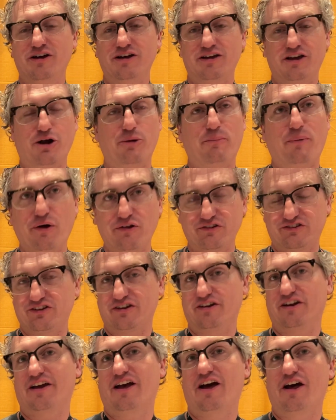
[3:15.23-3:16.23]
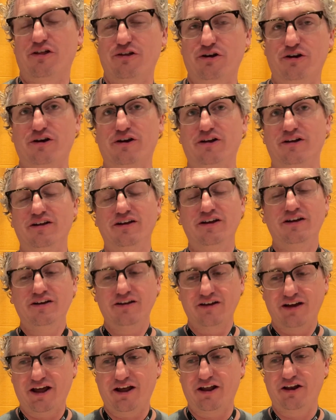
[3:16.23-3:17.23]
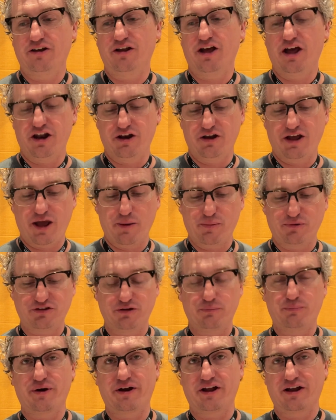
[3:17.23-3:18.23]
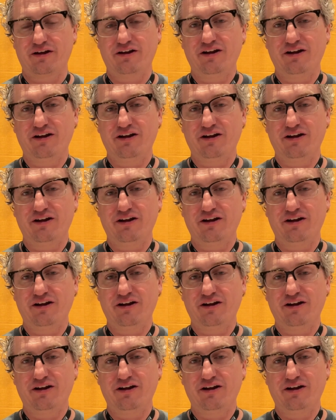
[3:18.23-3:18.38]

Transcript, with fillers: you know, pulsing together and and, and able to bring